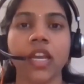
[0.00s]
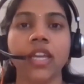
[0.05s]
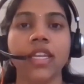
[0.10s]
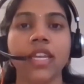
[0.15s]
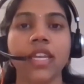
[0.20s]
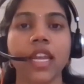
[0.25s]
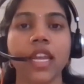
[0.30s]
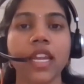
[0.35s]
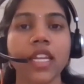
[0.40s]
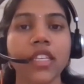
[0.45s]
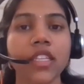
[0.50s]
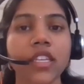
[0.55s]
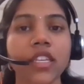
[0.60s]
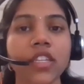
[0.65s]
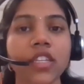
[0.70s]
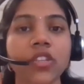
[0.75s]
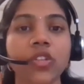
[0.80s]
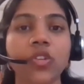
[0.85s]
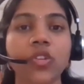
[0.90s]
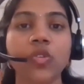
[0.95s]

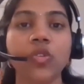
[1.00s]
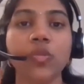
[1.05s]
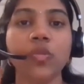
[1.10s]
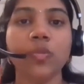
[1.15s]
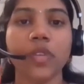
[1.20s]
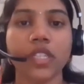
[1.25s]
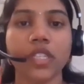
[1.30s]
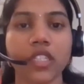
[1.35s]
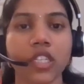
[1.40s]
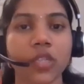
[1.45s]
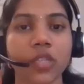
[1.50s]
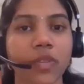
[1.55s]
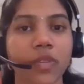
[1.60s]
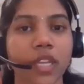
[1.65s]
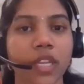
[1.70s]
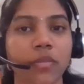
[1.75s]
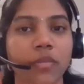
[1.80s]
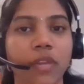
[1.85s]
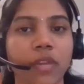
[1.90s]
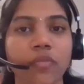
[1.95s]
LIC's new business
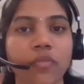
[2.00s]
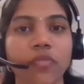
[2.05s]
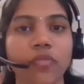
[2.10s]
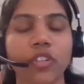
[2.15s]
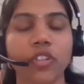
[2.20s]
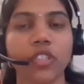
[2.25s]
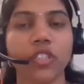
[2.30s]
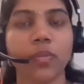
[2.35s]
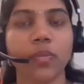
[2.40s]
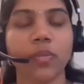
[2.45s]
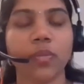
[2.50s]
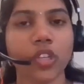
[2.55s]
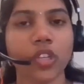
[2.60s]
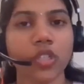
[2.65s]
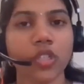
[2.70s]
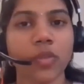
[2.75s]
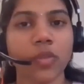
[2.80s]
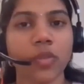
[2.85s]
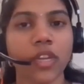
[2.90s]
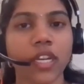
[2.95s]
premium was
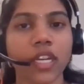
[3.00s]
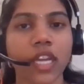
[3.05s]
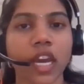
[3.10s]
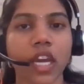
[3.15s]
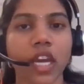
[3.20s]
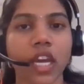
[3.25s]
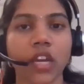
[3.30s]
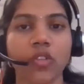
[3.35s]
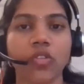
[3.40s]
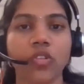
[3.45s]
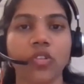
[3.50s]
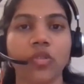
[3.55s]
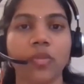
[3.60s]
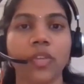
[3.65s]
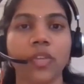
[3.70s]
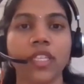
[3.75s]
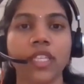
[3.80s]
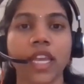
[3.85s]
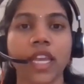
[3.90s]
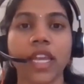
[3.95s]
approximately around
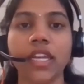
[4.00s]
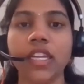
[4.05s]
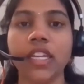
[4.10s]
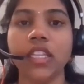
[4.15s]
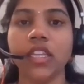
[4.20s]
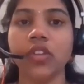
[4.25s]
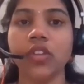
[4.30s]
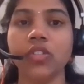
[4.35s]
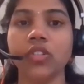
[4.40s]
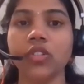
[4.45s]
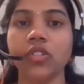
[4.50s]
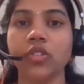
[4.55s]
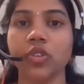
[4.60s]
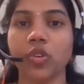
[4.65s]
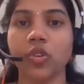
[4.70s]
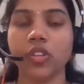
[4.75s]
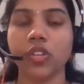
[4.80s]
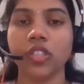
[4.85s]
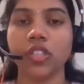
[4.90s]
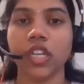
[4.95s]
Rs 80,000
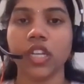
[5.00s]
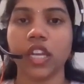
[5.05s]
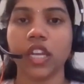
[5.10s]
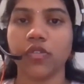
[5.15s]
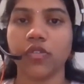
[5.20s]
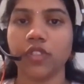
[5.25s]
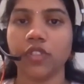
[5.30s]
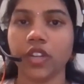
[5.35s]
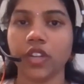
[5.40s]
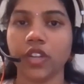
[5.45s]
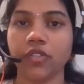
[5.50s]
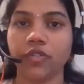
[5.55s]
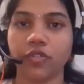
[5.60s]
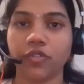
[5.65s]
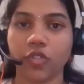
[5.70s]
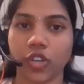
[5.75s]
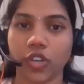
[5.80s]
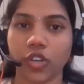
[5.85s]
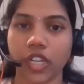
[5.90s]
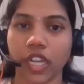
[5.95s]
crores in FY
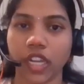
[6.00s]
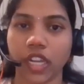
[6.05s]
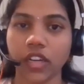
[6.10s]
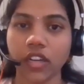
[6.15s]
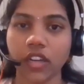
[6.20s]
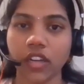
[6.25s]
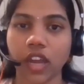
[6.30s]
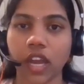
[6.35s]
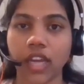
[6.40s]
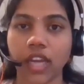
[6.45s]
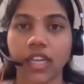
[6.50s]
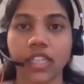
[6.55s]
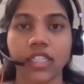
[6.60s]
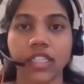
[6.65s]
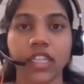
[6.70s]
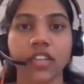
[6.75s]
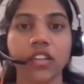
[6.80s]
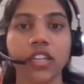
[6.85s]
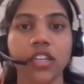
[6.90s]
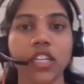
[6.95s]
14 and it's
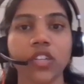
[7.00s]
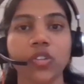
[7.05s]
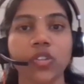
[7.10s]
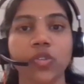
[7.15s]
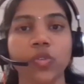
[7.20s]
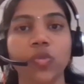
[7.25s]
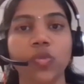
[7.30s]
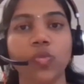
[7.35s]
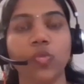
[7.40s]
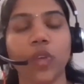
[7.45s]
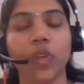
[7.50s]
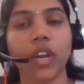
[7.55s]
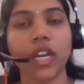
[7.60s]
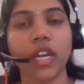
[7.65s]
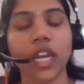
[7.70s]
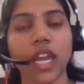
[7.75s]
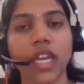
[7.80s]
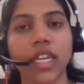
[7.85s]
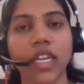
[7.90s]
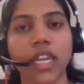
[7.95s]
increased to
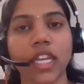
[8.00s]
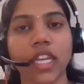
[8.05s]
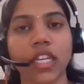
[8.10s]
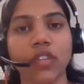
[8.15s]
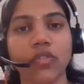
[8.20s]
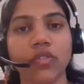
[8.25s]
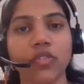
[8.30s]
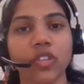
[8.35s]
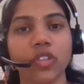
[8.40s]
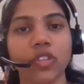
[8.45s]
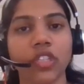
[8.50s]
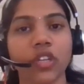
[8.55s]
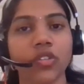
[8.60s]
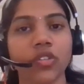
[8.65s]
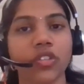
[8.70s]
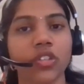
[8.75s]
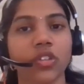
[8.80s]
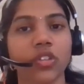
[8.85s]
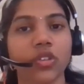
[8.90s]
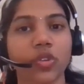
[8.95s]

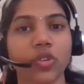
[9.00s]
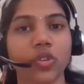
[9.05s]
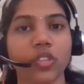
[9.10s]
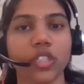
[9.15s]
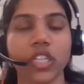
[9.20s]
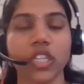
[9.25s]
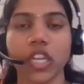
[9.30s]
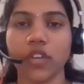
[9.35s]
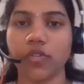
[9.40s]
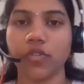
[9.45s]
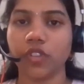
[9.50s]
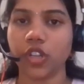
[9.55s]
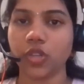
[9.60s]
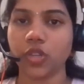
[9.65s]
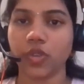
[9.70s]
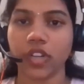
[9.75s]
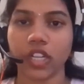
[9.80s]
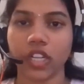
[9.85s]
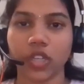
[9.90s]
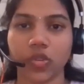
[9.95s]
1,84,000 crores in FY
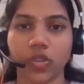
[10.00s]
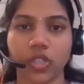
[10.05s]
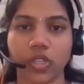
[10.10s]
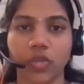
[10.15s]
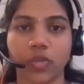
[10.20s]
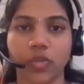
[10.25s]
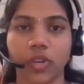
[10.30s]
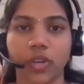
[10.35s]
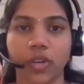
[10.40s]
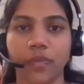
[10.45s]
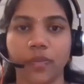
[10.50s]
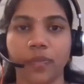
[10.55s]
2021.